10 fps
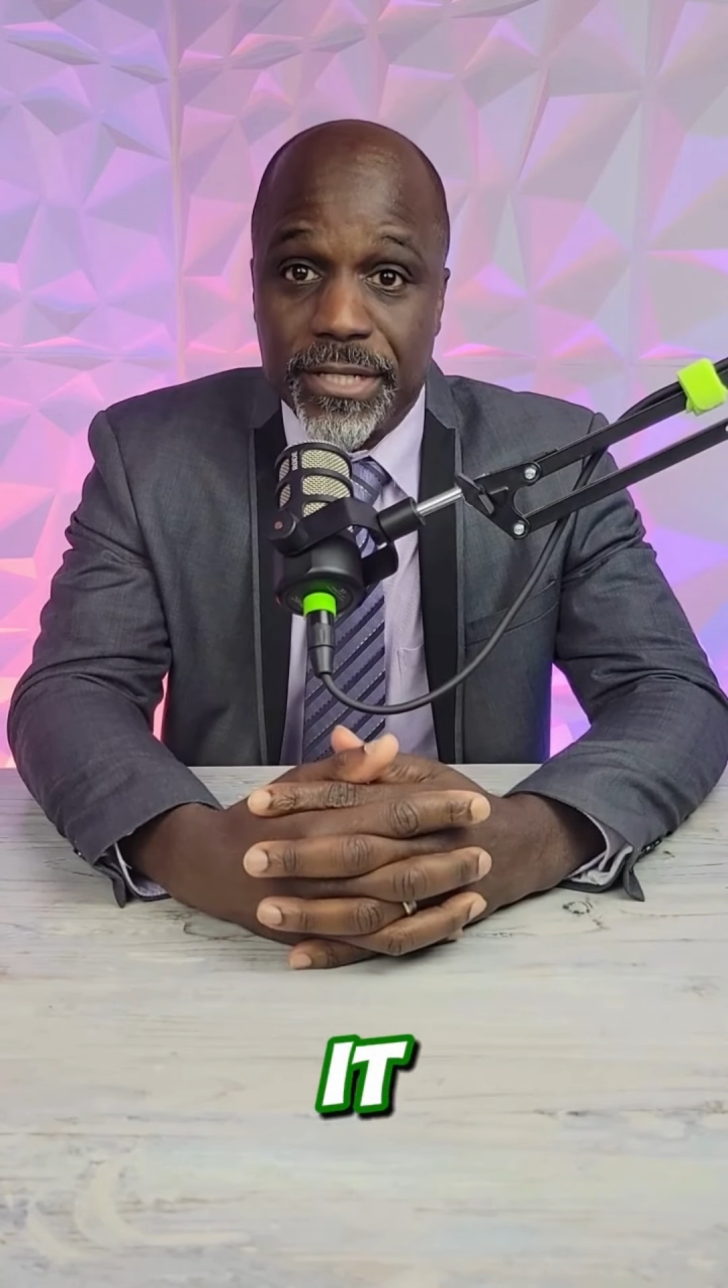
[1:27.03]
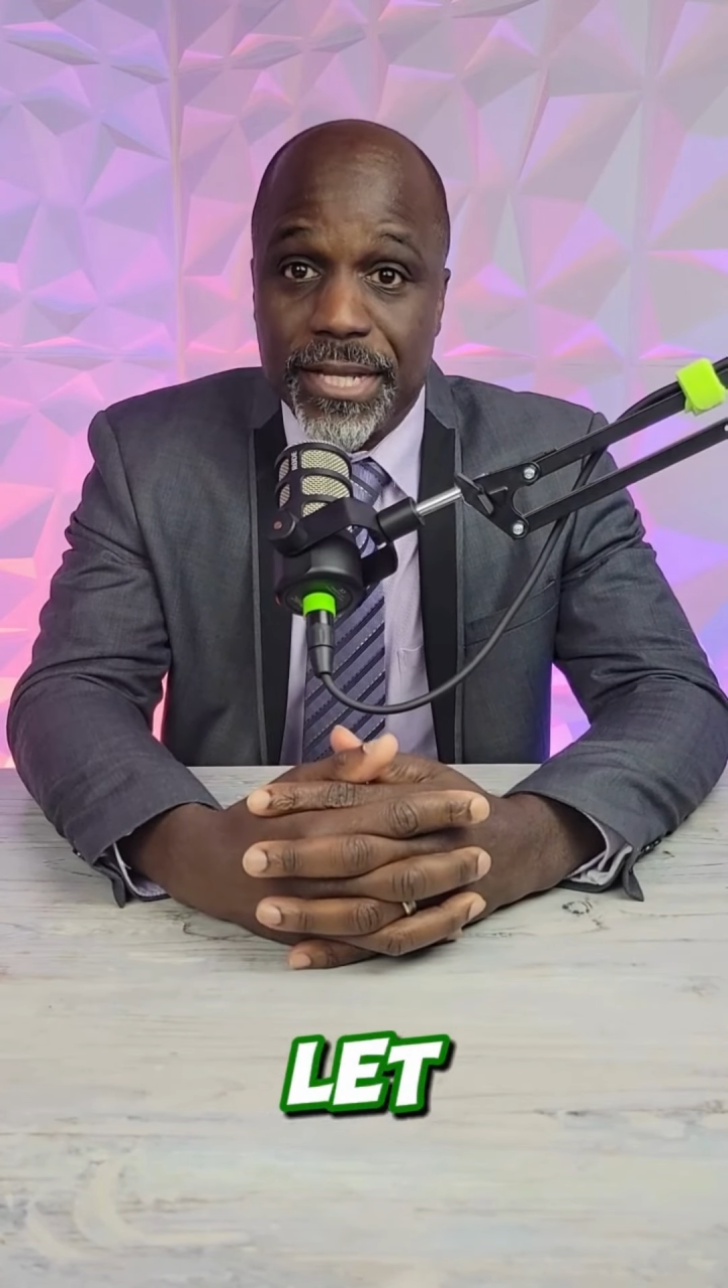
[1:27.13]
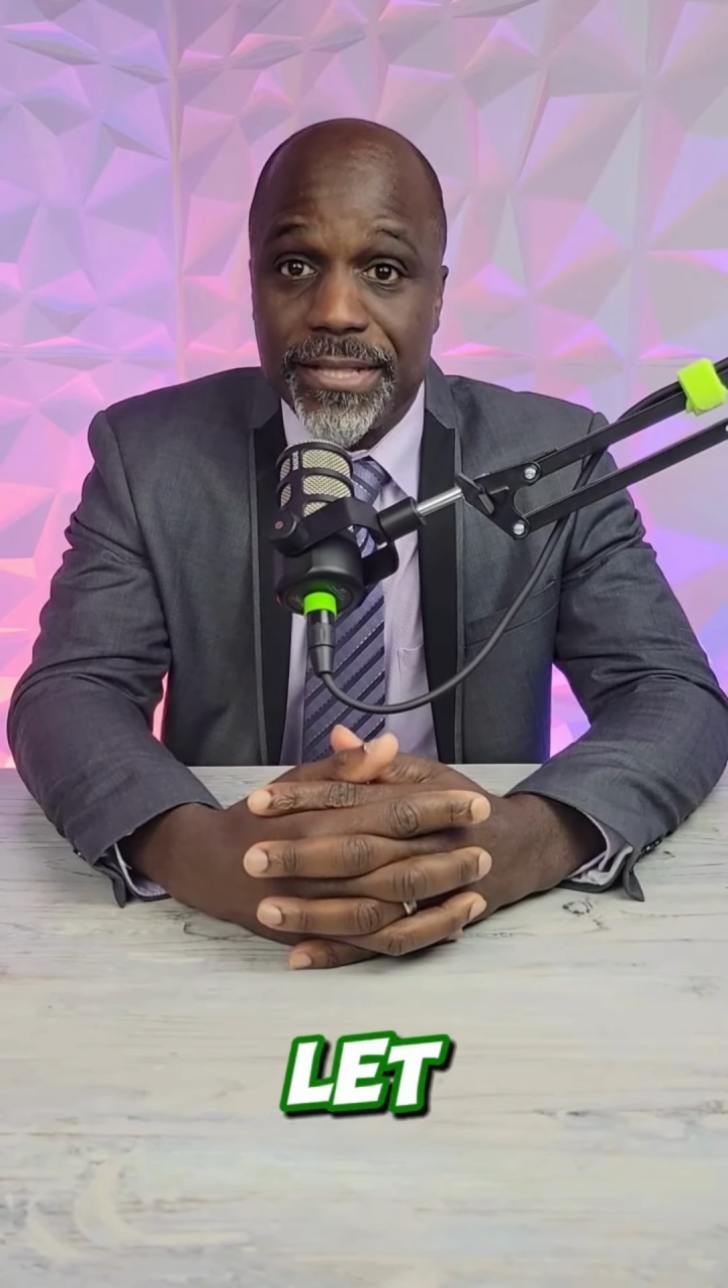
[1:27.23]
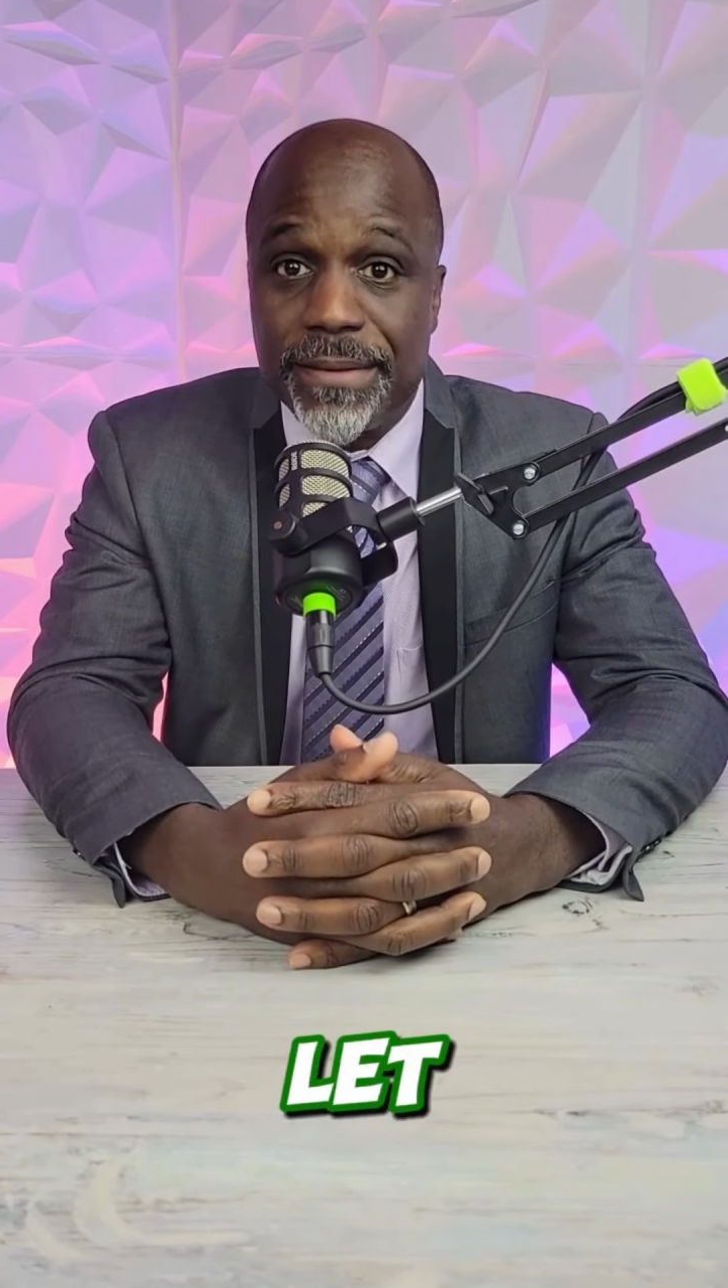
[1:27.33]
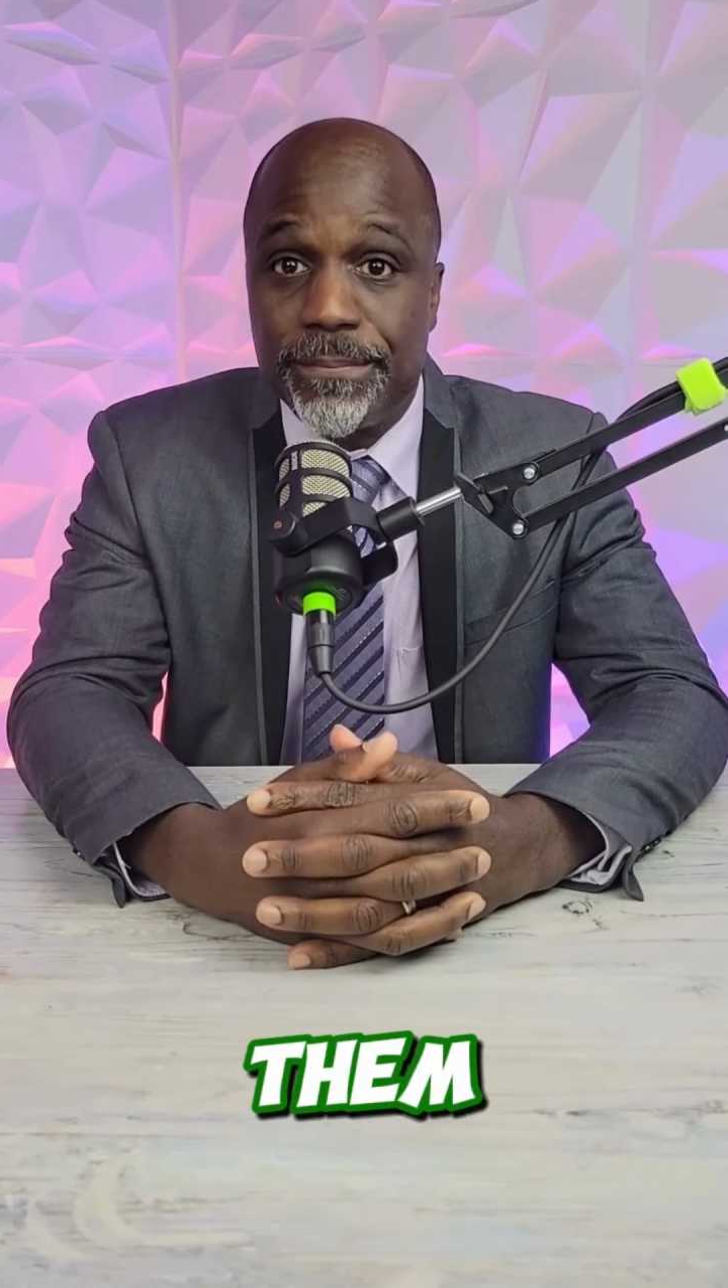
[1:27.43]

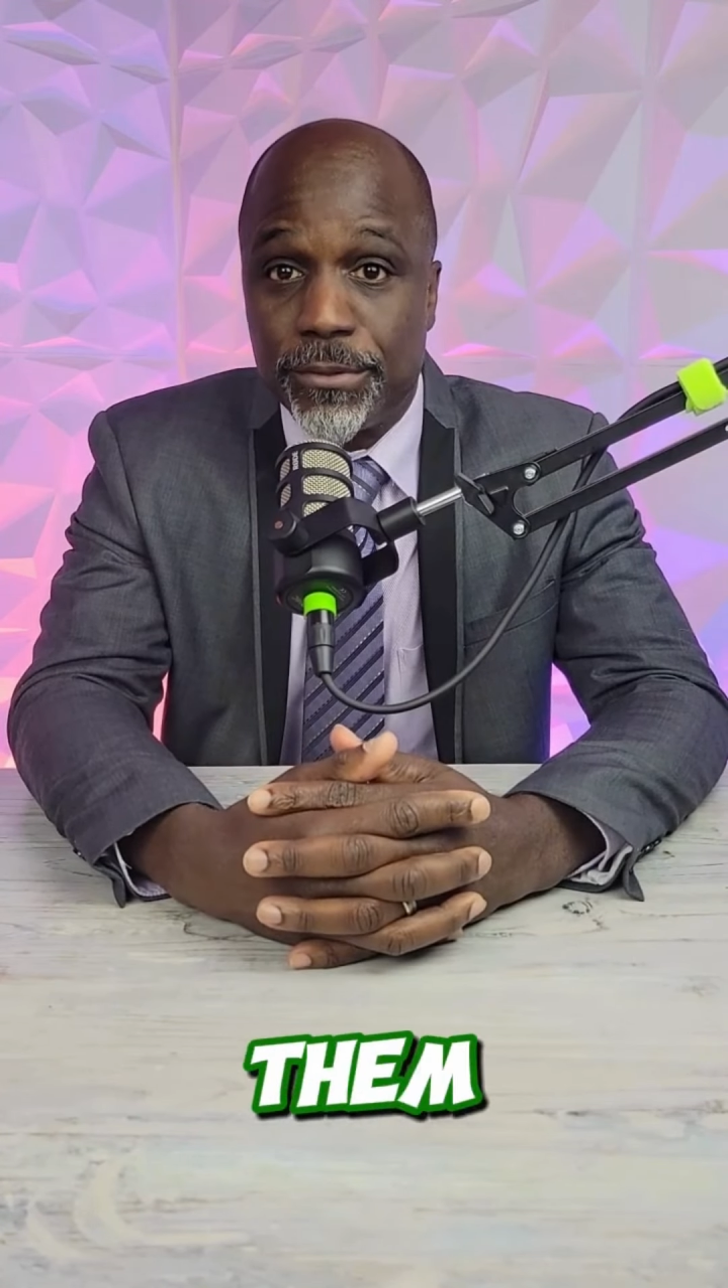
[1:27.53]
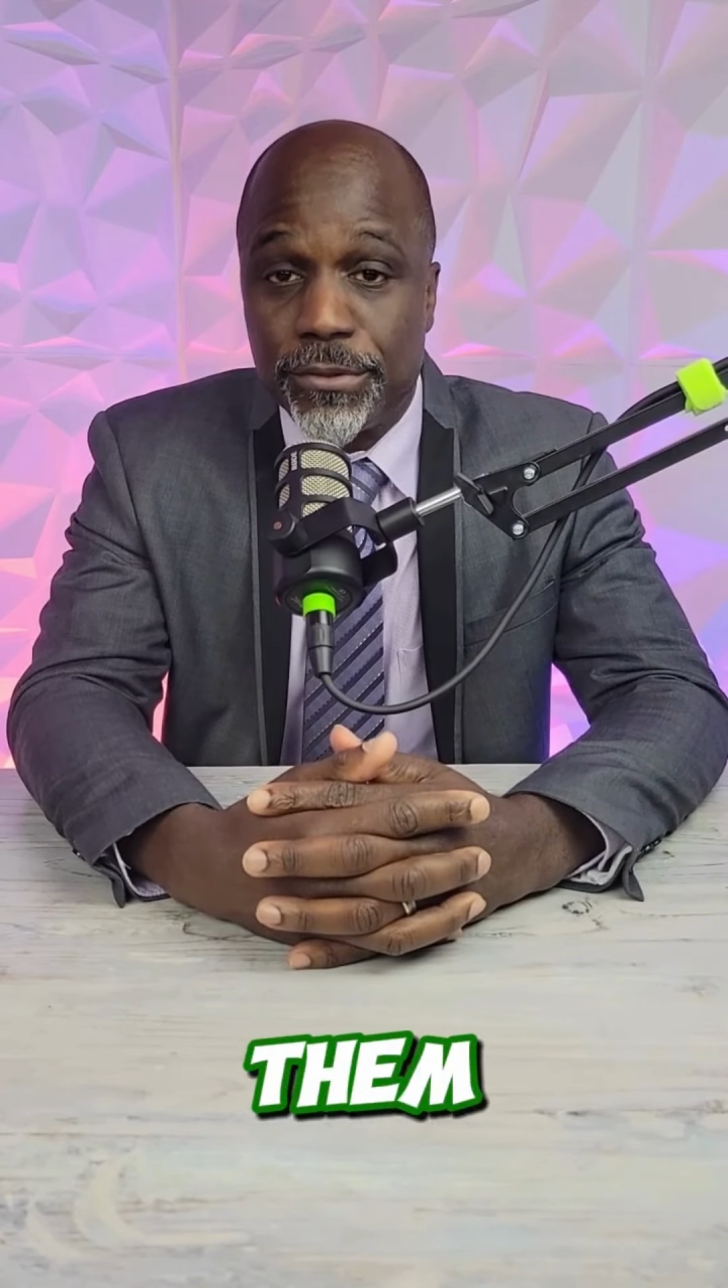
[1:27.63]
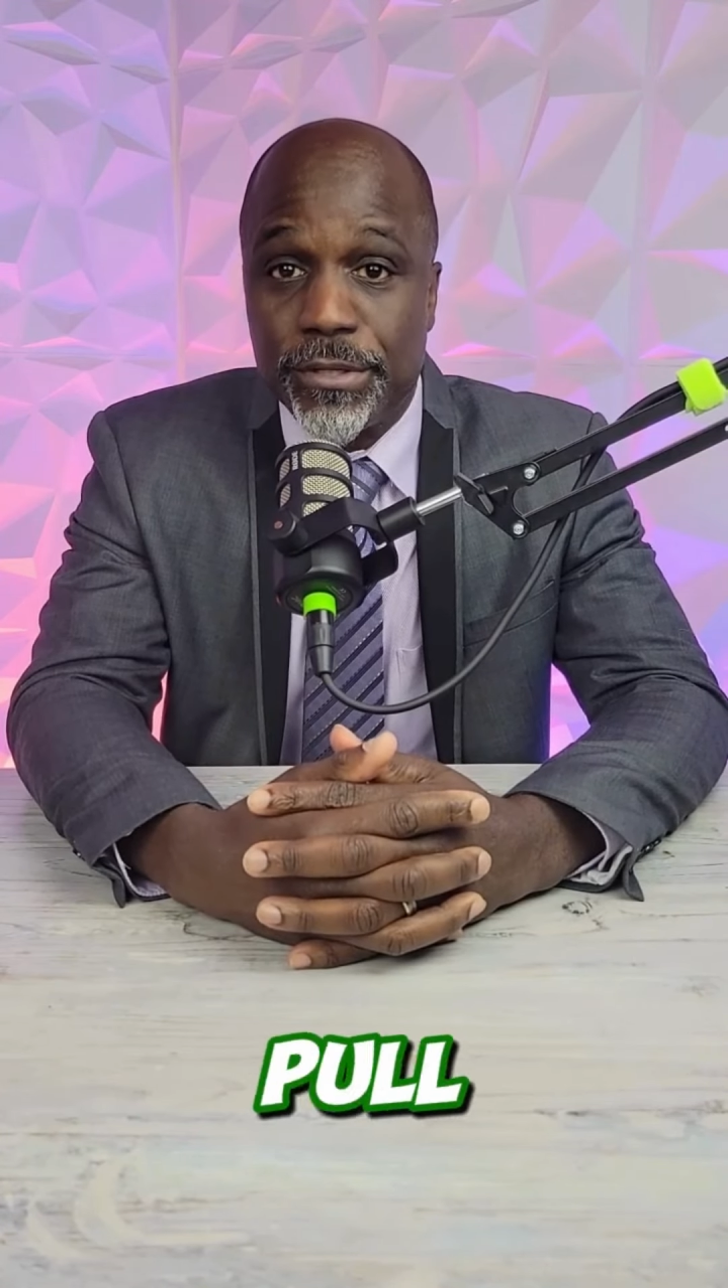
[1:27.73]
let them pull